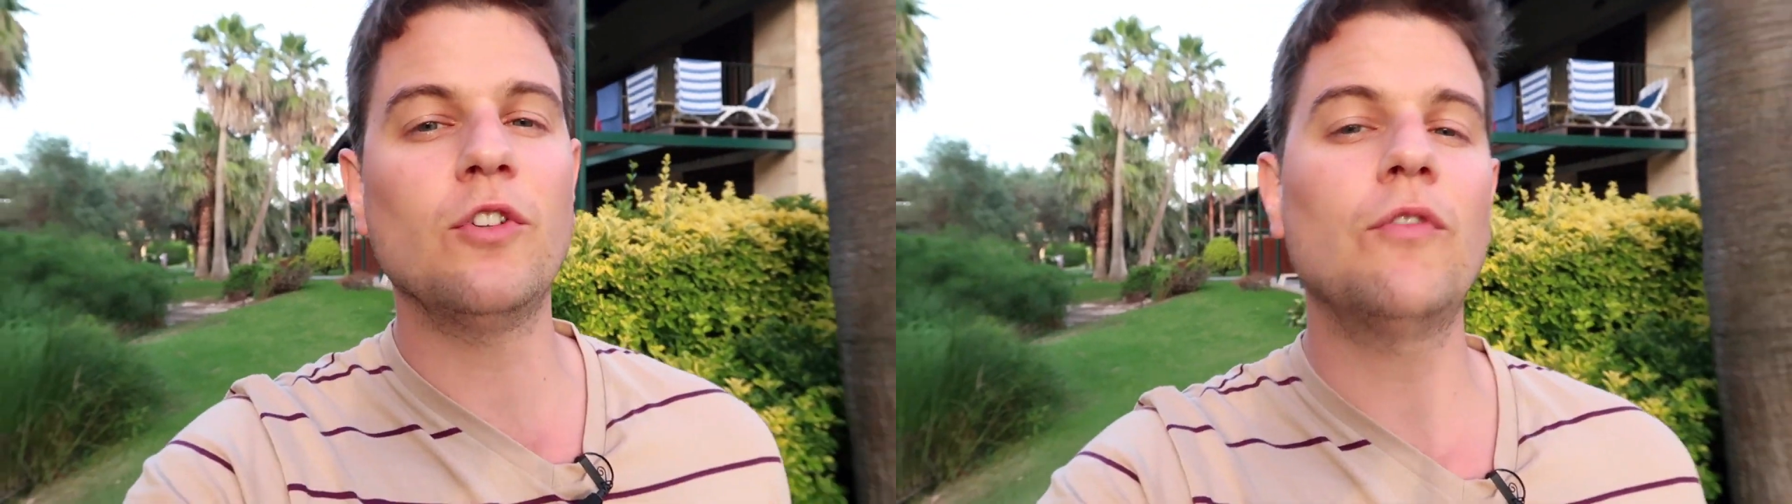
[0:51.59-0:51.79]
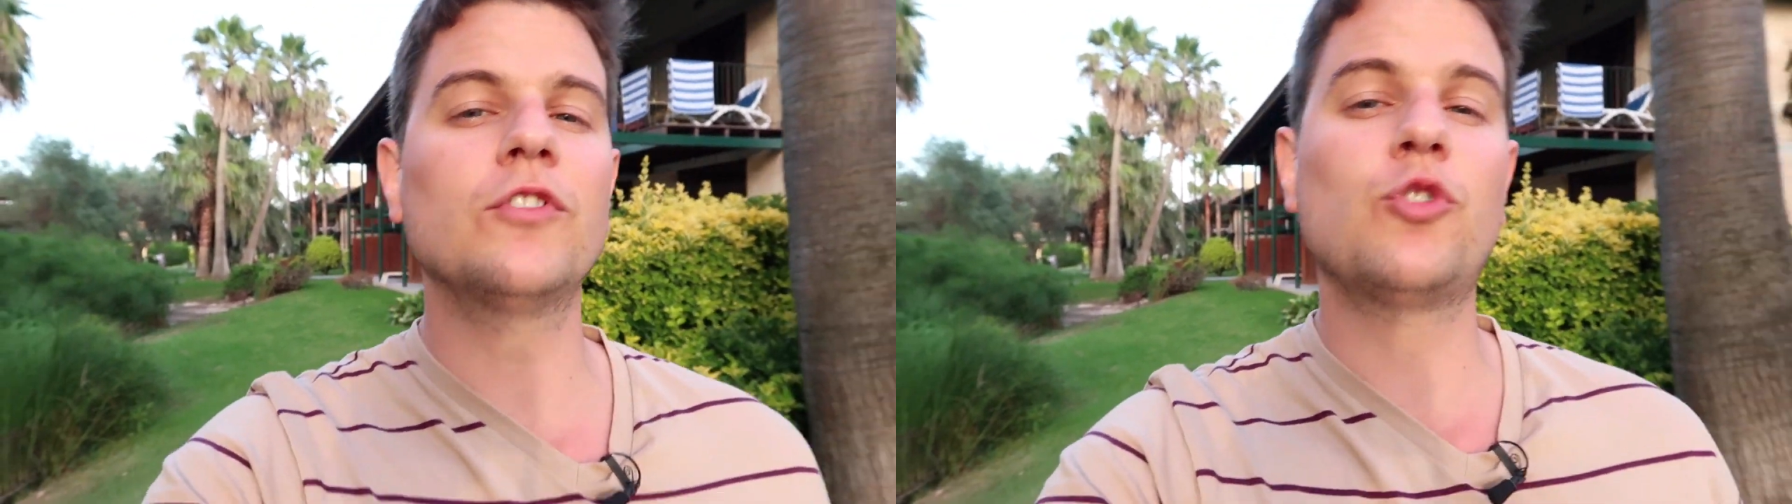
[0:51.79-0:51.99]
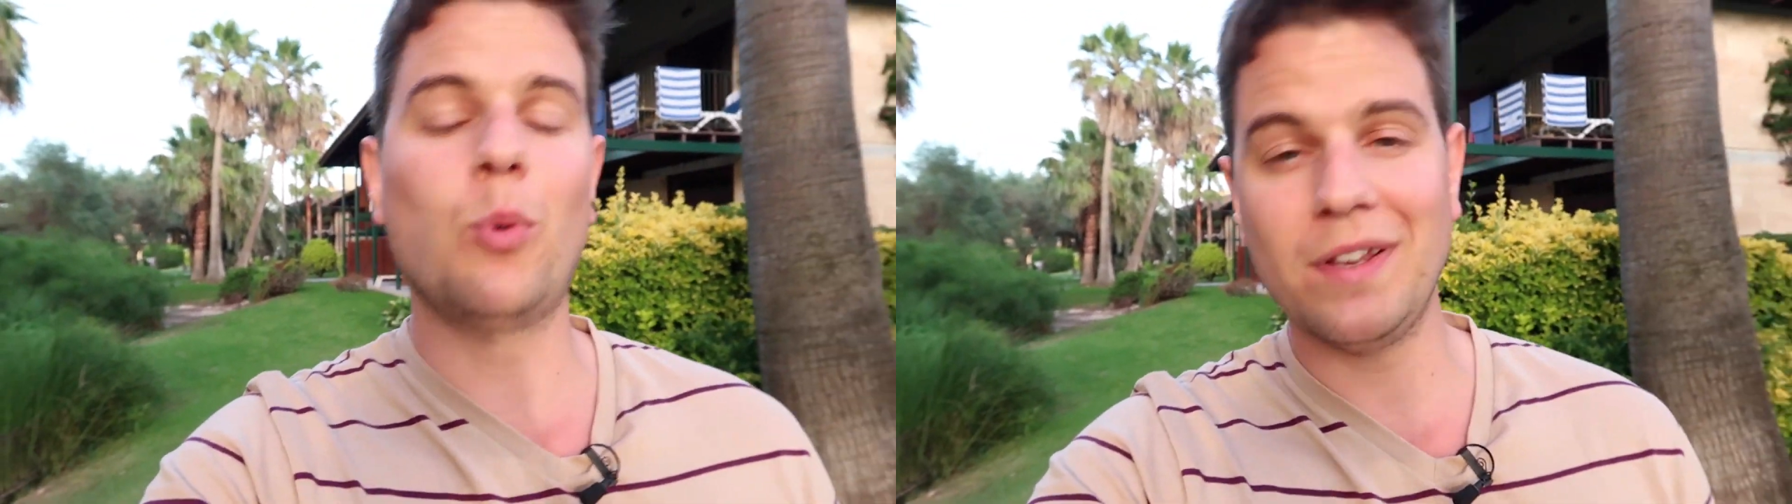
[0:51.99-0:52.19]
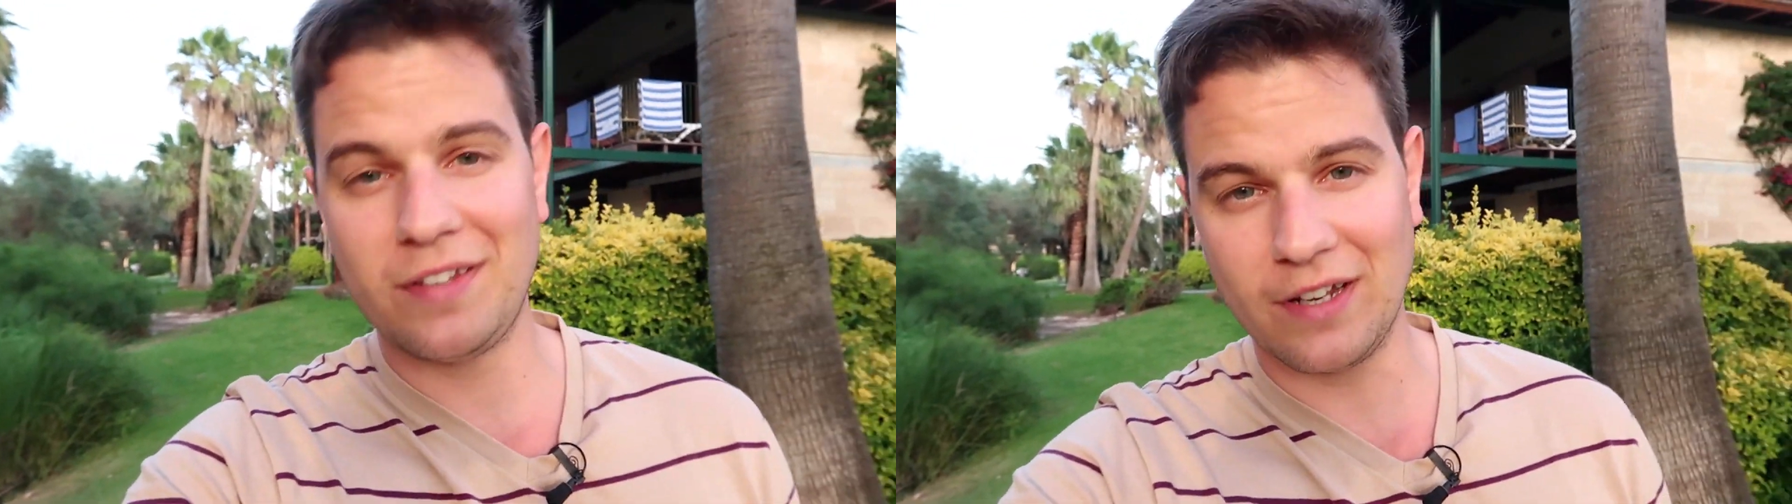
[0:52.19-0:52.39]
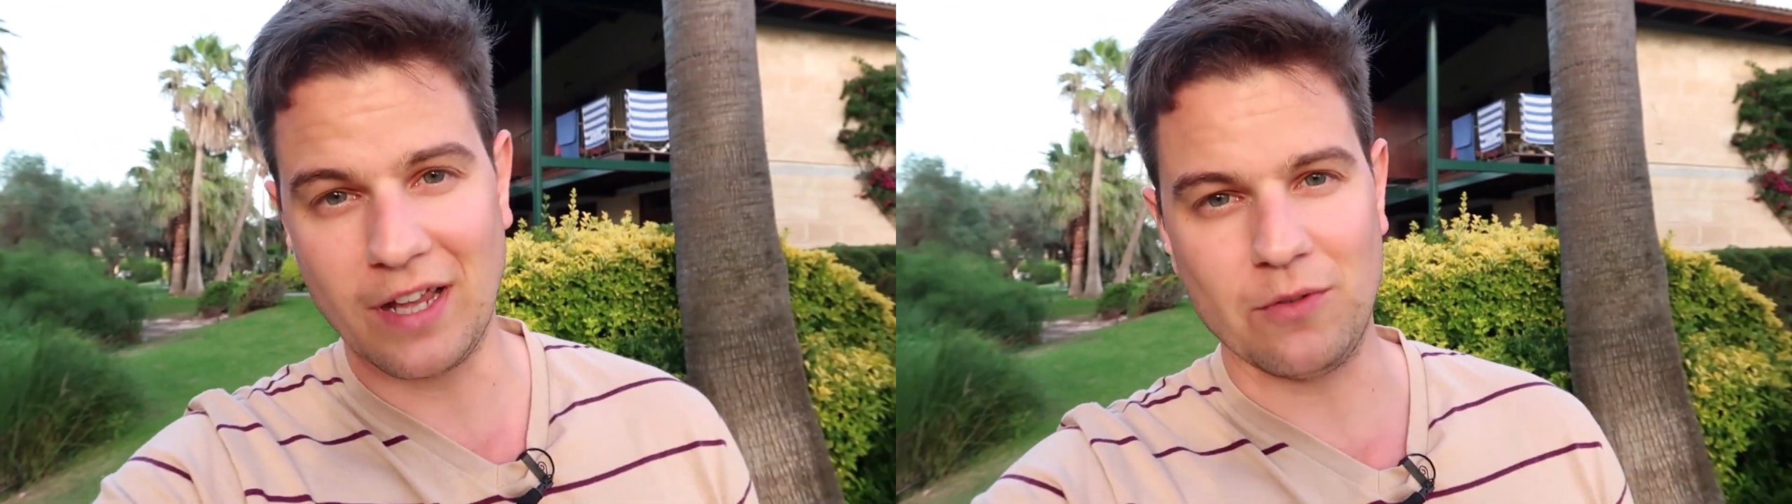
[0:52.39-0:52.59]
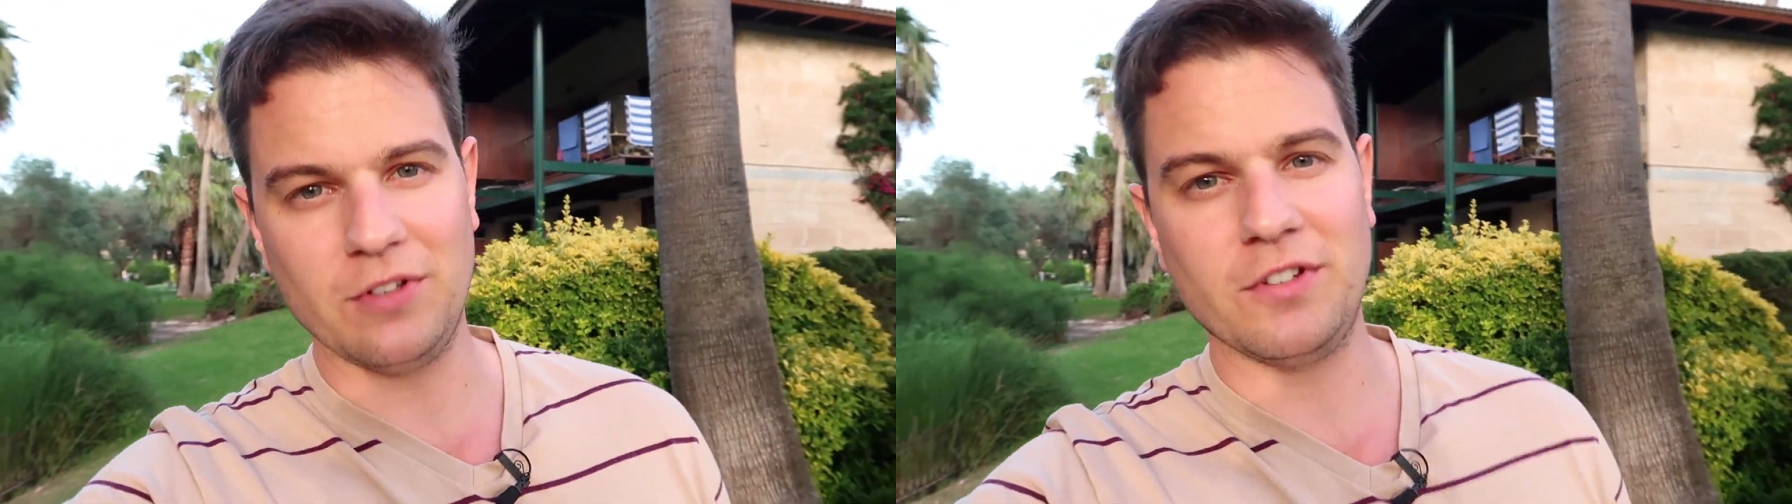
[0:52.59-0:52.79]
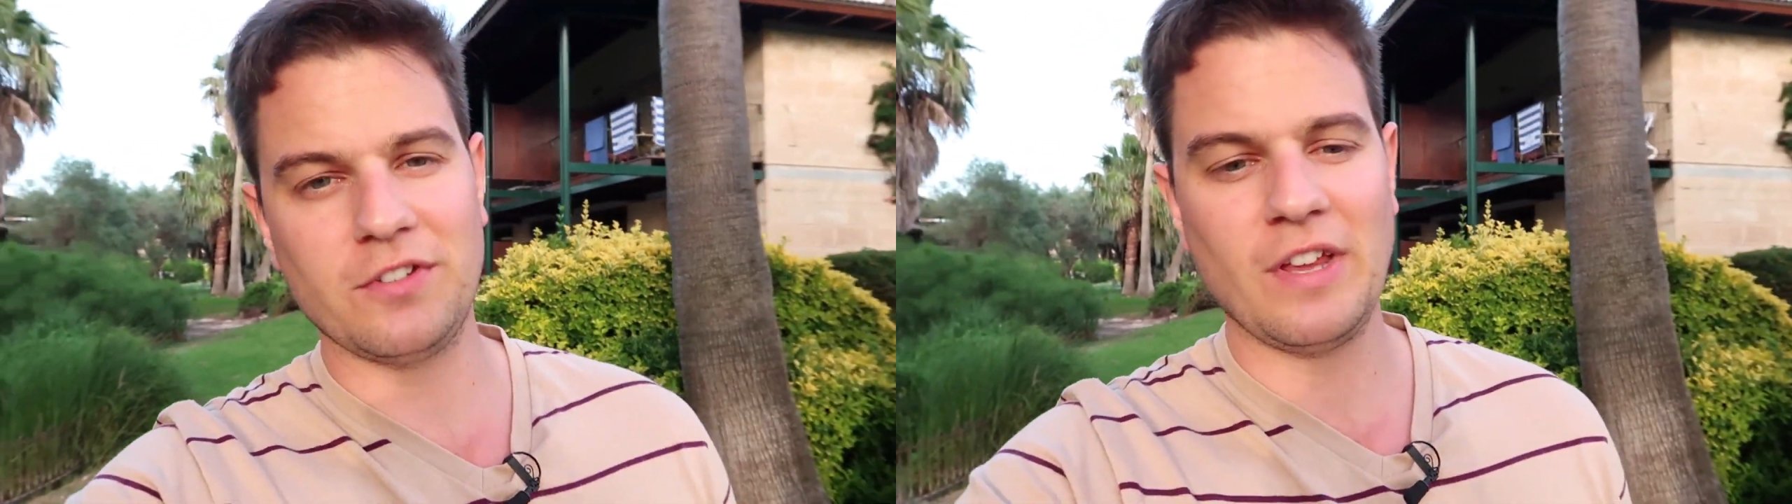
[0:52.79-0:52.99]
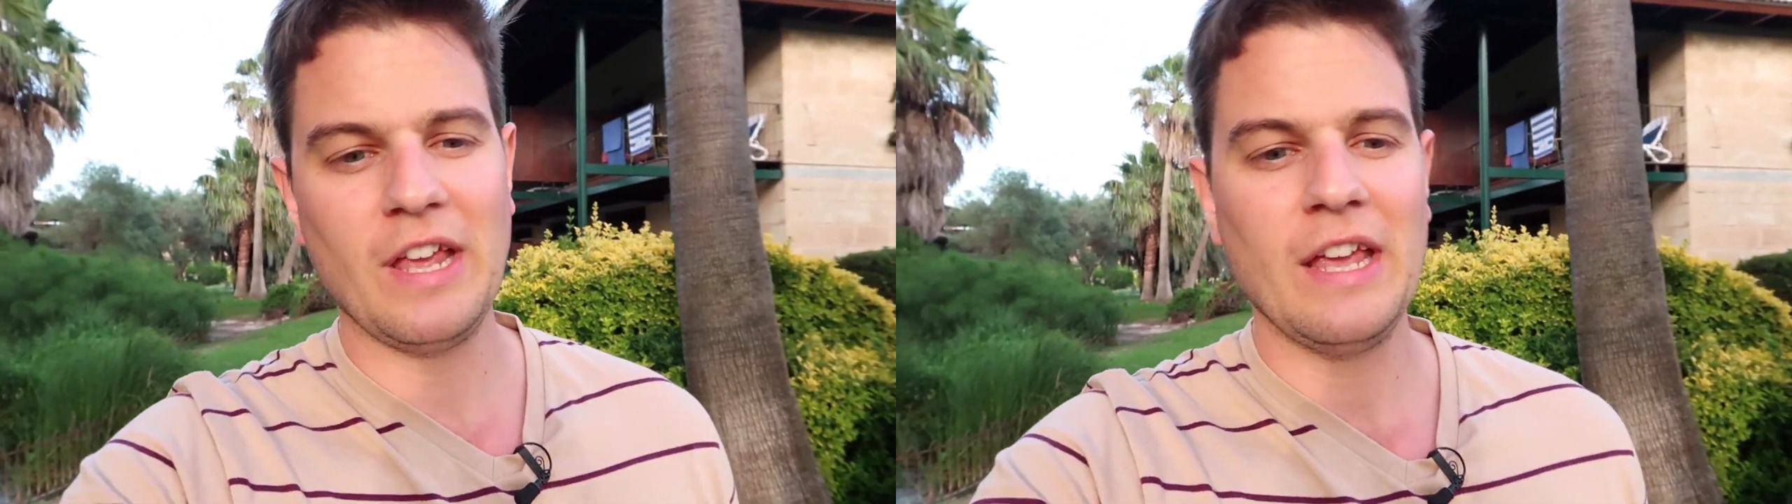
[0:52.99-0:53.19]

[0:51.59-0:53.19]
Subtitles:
over 20 languages